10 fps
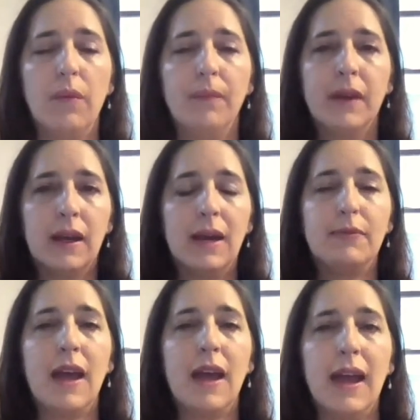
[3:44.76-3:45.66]
keeps
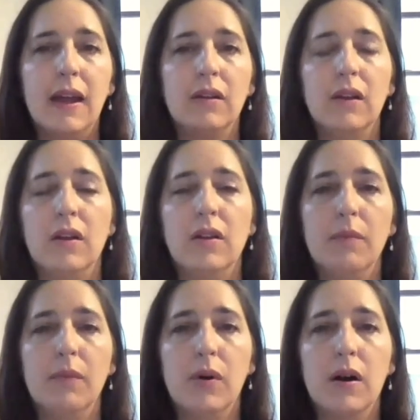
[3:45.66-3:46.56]
a handle on the
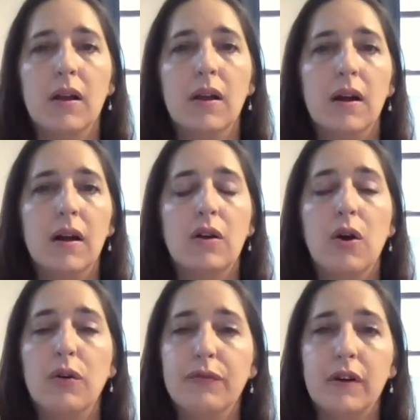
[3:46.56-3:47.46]
more
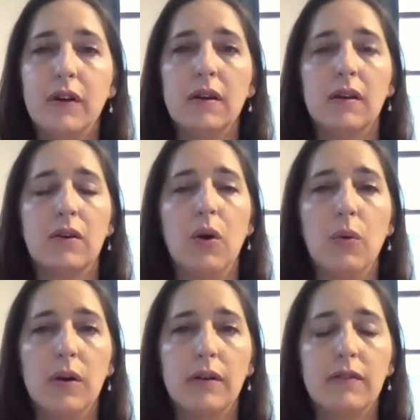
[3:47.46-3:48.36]
covert,
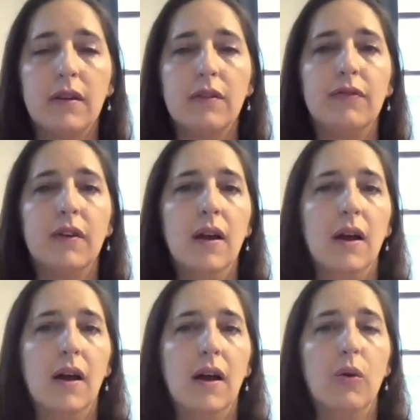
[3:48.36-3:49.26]
coercive,
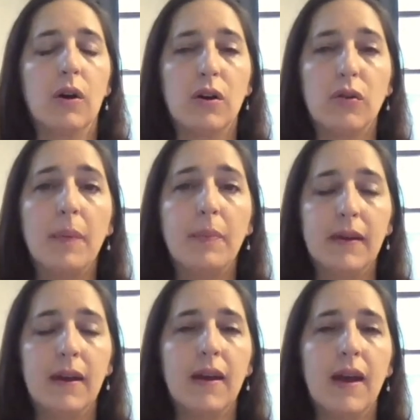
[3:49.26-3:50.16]
or
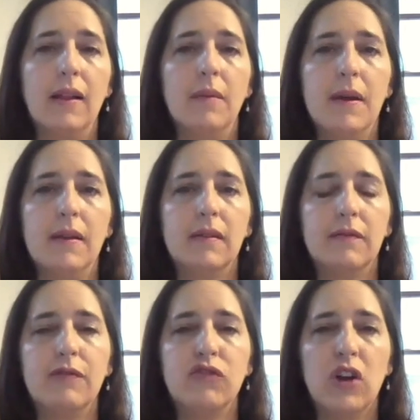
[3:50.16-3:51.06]
corrupting elements
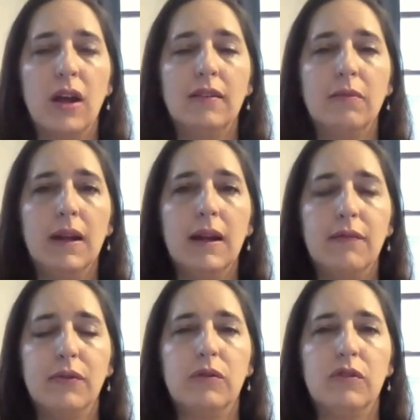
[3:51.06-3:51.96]
of Chinese media
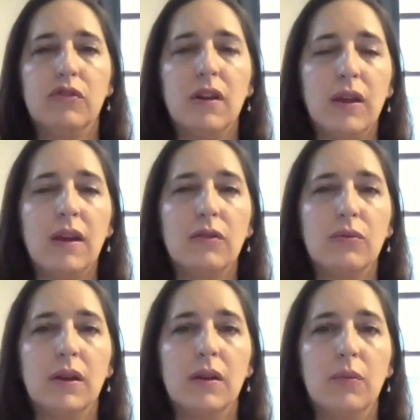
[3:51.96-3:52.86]
influence, which I think is
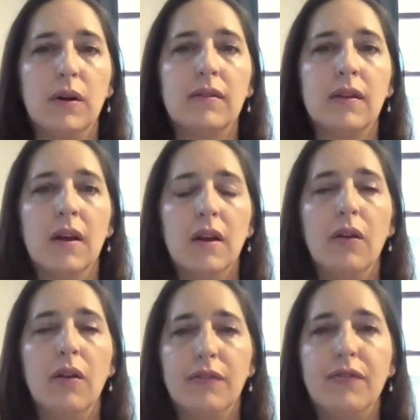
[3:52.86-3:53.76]
really what's,
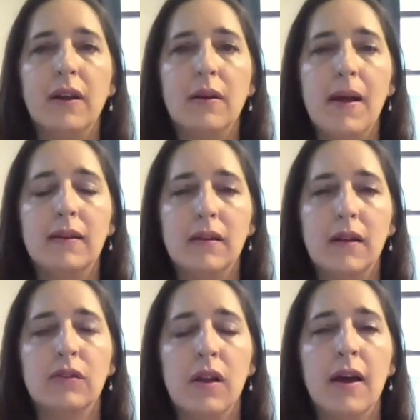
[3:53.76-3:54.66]
the fundamental
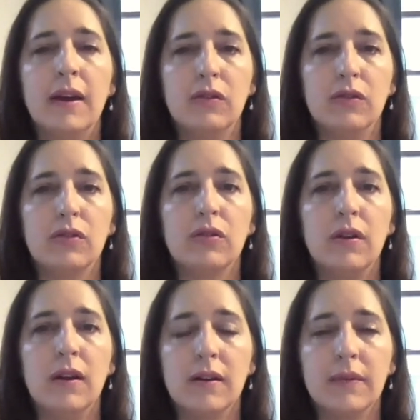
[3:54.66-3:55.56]
underlying concern here.